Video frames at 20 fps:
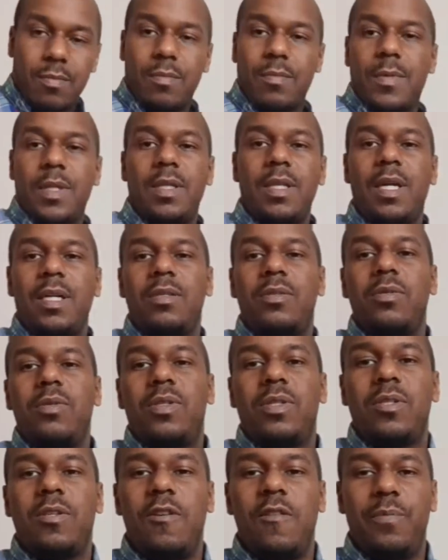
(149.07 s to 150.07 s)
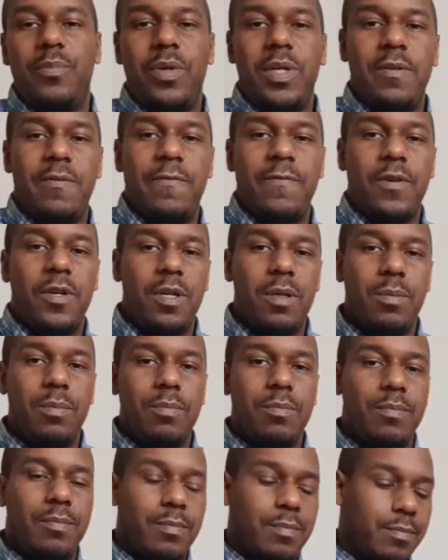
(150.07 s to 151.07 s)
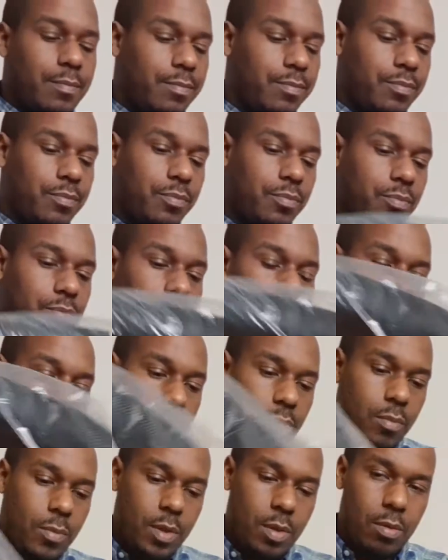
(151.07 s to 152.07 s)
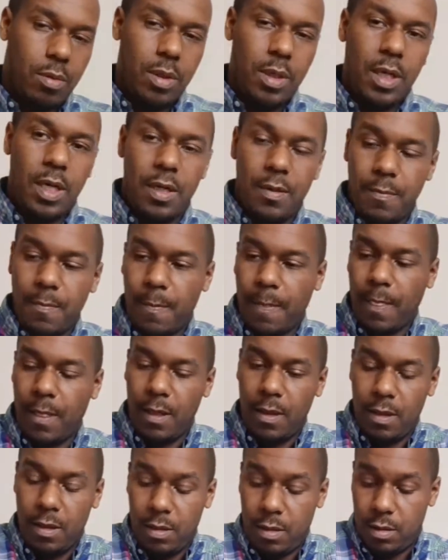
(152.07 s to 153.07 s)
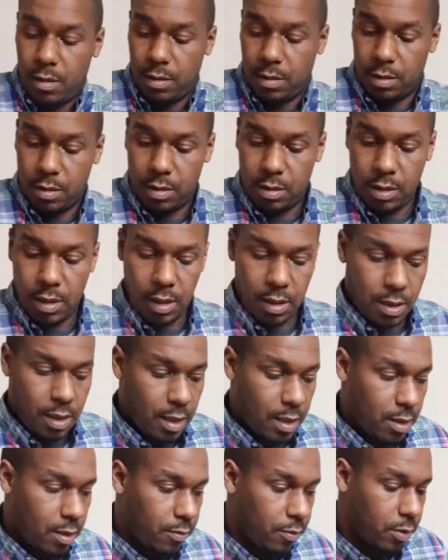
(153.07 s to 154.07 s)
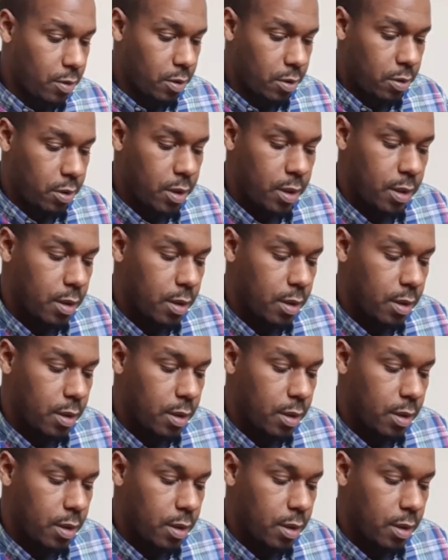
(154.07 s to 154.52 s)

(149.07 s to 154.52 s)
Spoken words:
Not too soft, pretty firm. Okay, just take that out real quick.